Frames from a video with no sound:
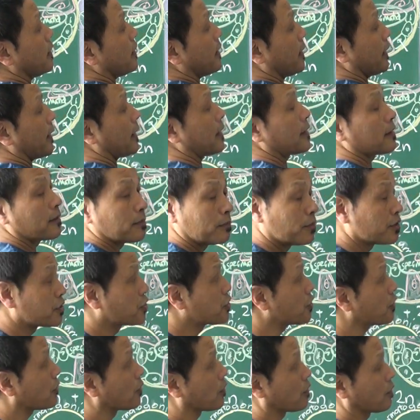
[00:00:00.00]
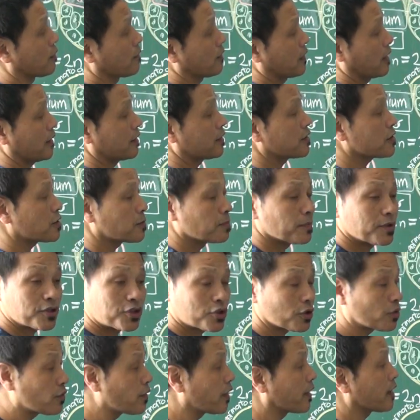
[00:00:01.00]
and mature. And this
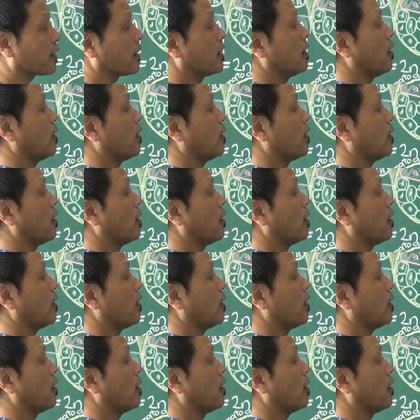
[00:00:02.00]
maturing